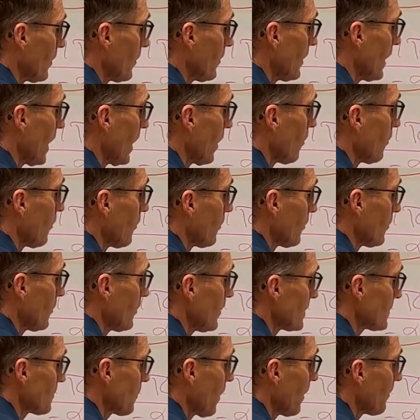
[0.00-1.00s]
Now,
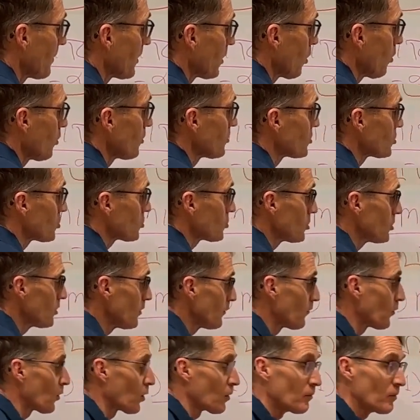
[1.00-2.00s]
this probably holds true
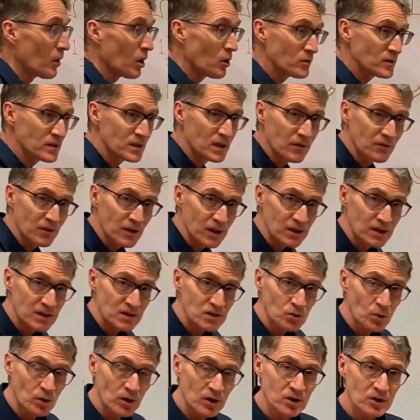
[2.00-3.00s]
for most of the
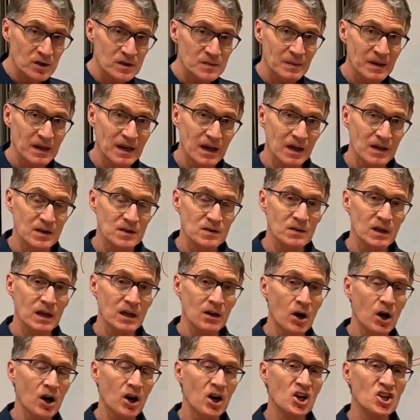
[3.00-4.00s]
disorders, because
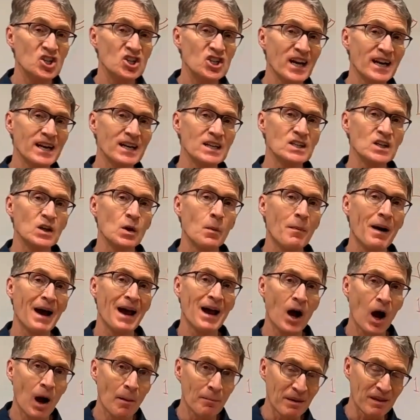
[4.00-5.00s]
in our congenital
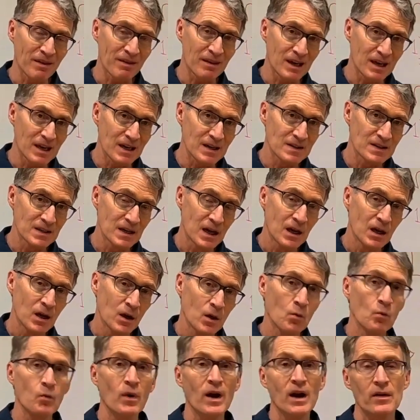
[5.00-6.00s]
myopathies,
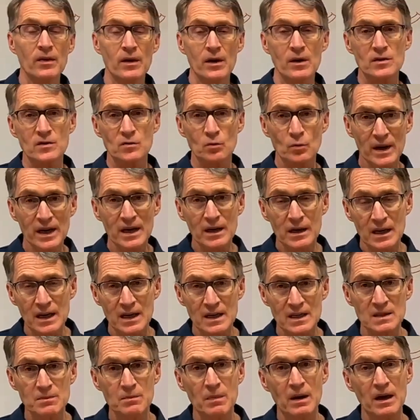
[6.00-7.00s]
where there's
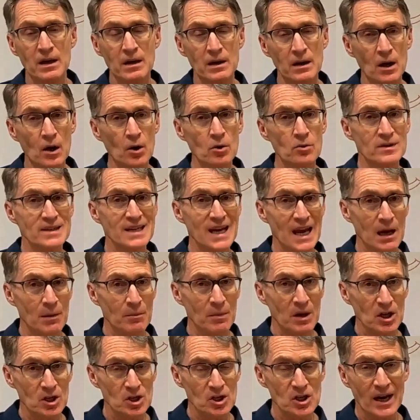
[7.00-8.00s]
weakness but no
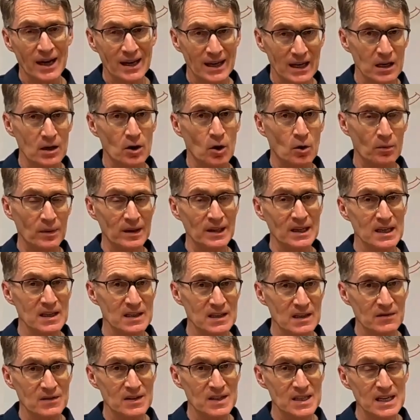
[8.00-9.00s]
damage, i.e. no
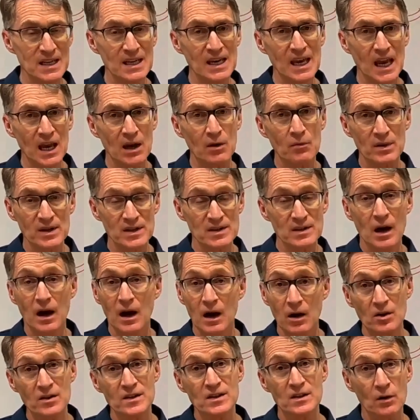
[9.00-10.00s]
release of CK, we
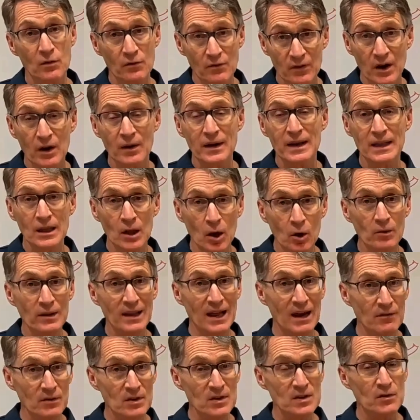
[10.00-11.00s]
saw also very low
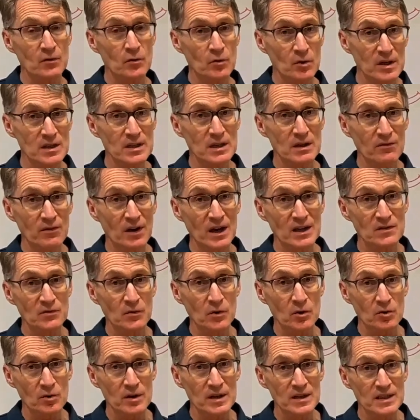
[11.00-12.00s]
levels of creatine
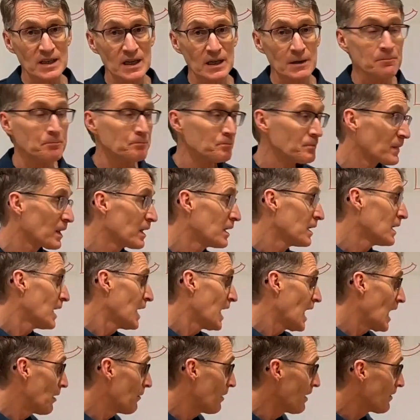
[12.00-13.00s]
phosphocreatine.
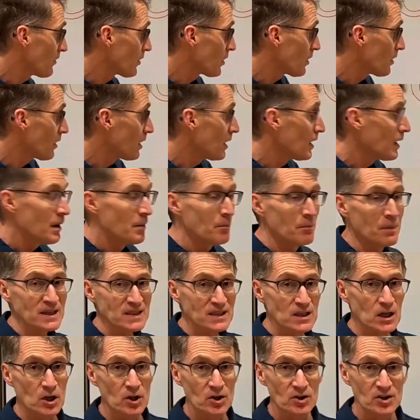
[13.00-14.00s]
However,
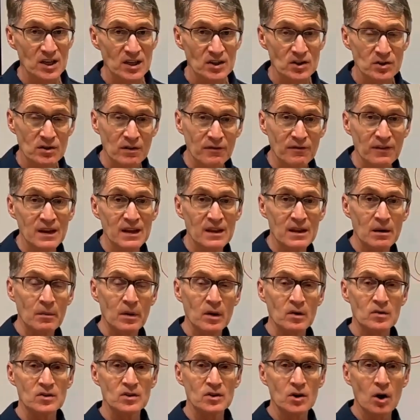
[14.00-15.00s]
muscular dystrophy, the
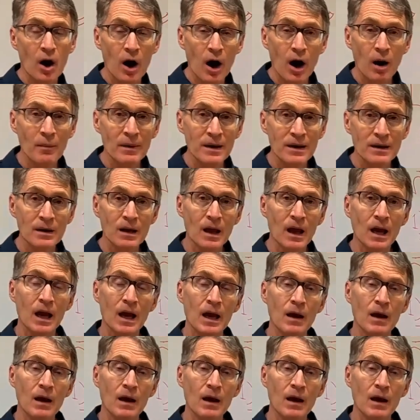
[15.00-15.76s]
most common